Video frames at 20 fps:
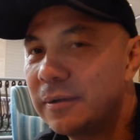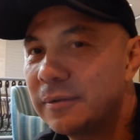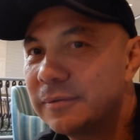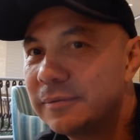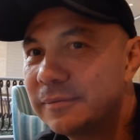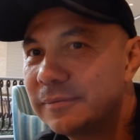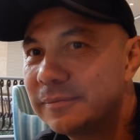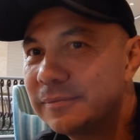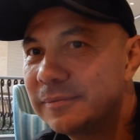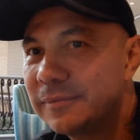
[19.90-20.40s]

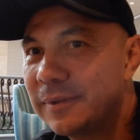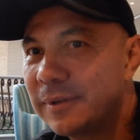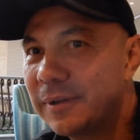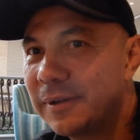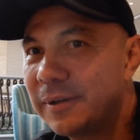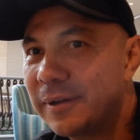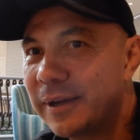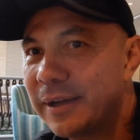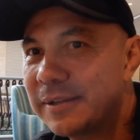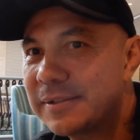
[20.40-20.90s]

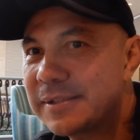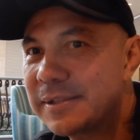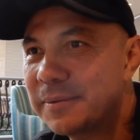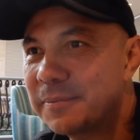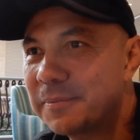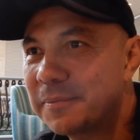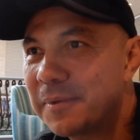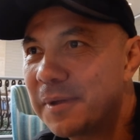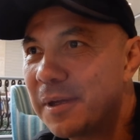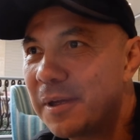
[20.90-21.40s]
uh, had
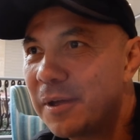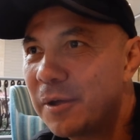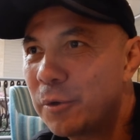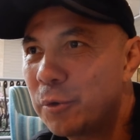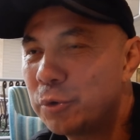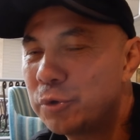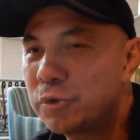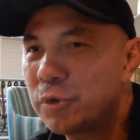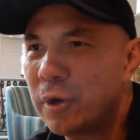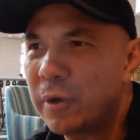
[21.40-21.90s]
some
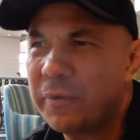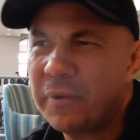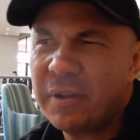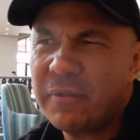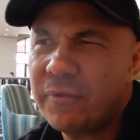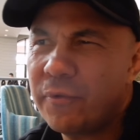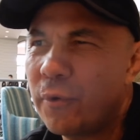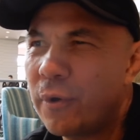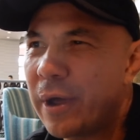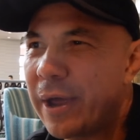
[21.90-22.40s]
good drive,
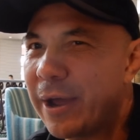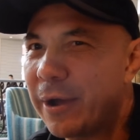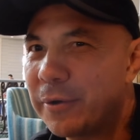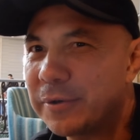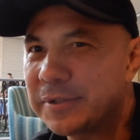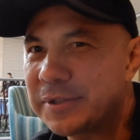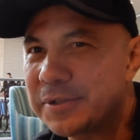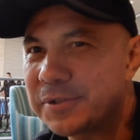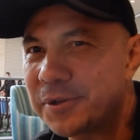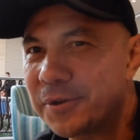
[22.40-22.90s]
four
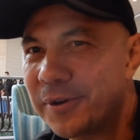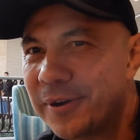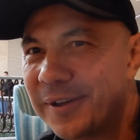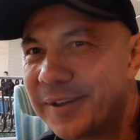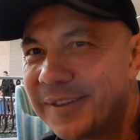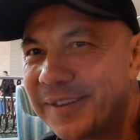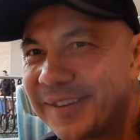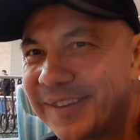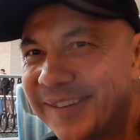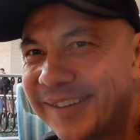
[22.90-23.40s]
hours, it's
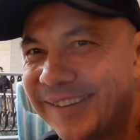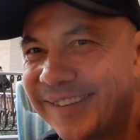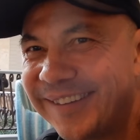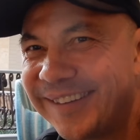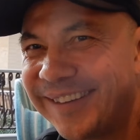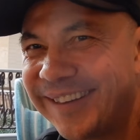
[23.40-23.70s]
alright.